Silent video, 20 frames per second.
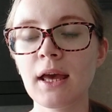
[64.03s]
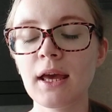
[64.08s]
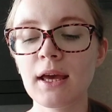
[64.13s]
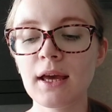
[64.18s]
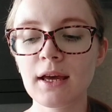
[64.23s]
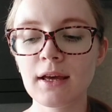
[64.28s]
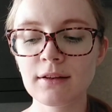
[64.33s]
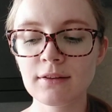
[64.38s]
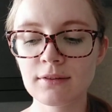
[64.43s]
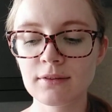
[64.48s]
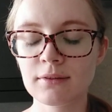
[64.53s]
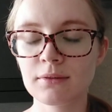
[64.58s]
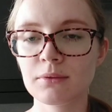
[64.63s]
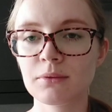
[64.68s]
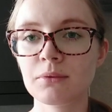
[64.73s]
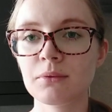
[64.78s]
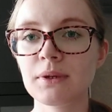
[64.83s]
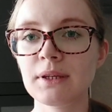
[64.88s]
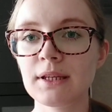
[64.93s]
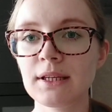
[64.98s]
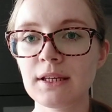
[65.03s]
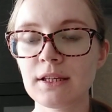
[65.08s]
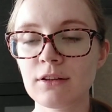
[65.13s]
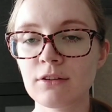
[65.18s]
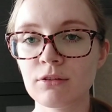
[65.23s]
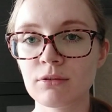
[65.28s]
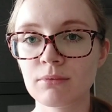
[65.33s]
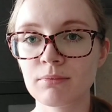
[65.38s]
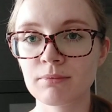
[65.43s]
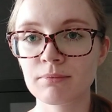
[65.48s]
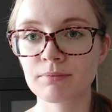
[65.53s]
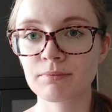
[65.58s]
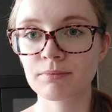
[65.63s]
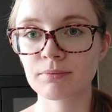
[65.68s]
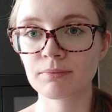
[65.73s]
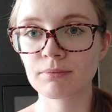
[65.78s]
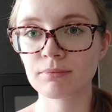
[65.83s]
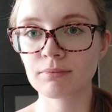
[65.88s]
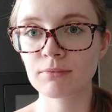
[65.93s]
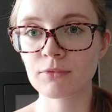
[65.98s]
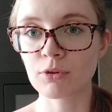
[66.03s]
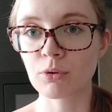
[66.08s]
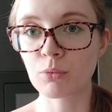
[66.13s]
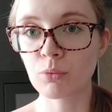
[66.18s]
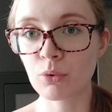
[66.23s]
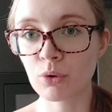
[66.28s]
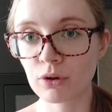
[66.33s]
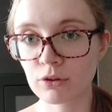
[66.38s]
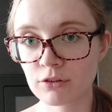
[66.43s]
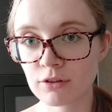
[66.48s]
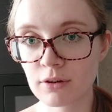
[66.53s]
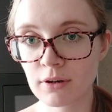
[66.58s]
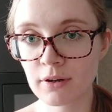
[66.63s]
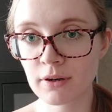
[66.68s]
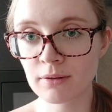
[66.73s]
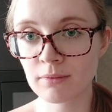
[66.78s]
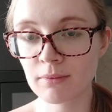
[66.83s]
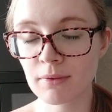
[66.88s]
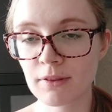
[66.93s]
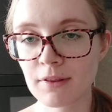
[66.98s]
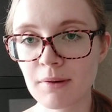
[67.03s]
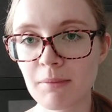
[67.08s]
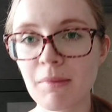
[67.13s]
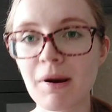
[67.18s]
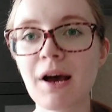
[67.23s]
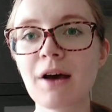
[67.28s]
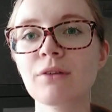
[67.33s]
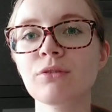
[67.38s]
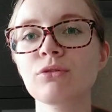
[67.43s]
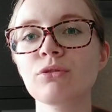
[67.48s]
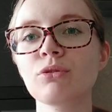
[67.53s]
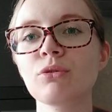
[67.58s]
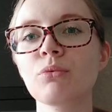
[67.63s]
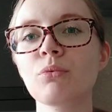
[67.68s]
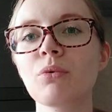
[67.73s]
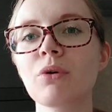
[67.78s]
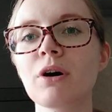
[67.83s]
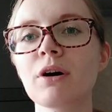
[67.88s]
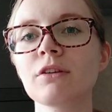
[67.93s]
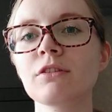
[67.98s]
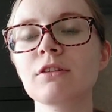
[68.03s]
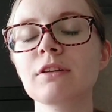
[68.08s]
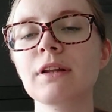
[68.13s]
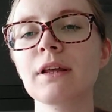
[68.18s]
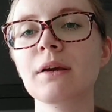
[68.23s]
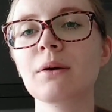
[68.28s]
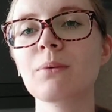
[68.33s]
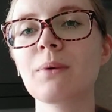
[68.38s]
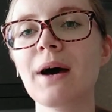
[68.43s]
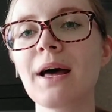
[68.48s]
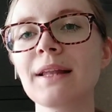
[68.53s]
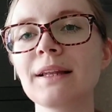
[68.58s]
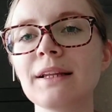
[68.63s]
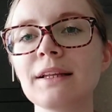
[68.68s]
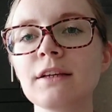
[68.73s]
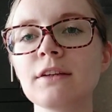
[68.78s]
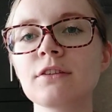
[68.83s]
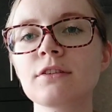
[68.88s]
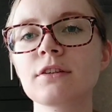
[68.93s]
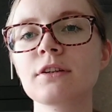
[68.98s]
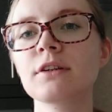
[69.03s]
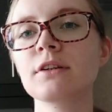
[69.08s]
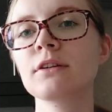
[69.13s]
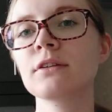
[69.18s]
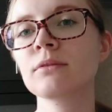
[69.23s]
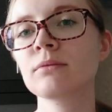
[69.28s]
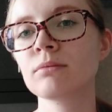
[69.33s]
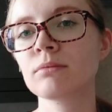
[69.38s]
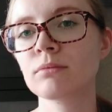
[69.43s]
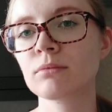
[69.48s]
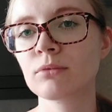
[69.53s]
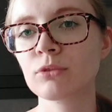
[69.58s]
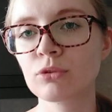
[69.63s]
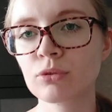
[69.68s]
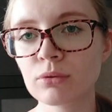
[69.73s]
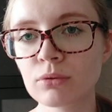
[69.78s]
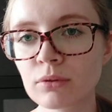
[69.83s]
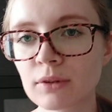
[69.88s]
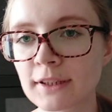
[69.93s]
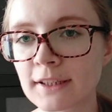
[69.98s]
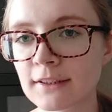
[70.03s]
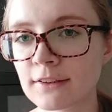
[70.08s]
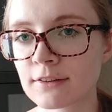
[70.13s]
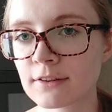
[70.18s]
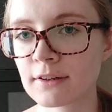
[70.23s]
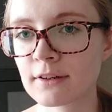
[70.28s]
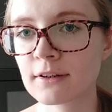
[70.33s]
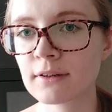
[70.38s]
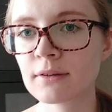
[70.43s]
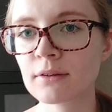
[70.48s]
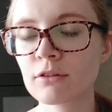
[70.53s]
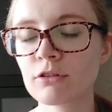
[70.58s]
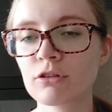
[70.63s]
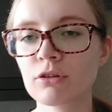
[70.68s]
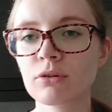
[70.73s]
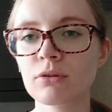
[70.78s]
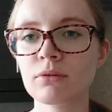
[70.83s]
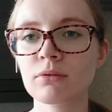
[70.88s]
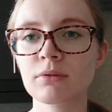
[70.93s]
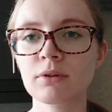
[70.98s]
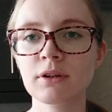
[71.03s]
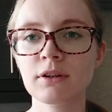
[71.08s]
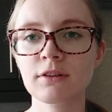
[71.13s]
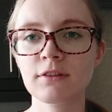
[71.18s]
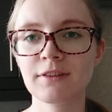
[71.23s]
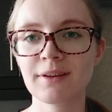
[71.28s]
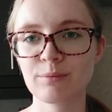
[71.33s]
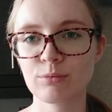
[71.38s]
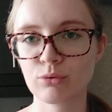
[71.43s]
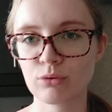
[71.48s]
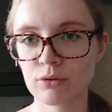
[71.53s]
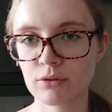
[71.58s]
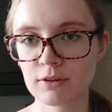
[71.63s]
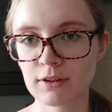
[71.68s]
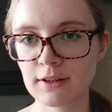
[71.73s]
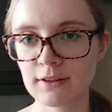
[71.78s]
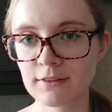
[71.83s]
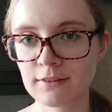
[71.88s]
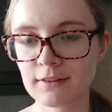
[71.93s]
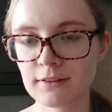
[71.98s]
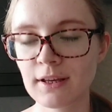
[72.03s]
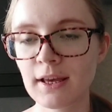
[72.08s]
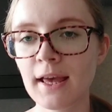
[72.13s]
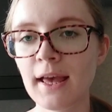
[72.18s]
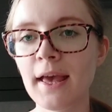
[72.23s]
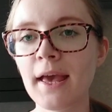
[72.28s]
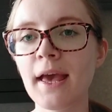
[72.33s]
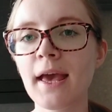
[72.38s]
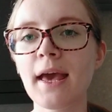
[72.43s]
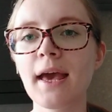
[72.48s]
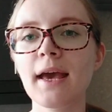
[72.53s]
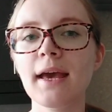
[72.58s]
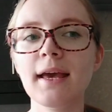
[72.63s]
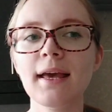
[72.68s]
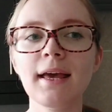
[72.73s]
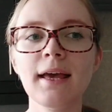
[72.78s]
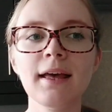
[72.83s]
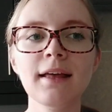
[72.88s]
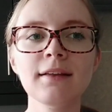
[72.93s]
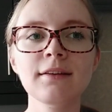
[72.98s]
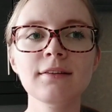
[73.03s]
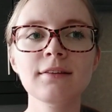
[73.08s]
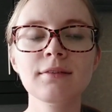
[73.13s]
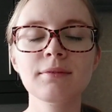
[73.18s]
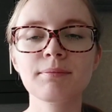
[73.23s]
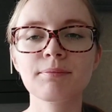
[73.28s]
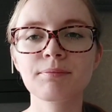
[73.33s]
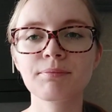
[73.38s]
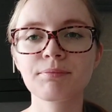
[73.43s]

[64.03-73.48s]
And we need water, the amount you want, like 1 liter, 2 liter, so it's up to your taste, and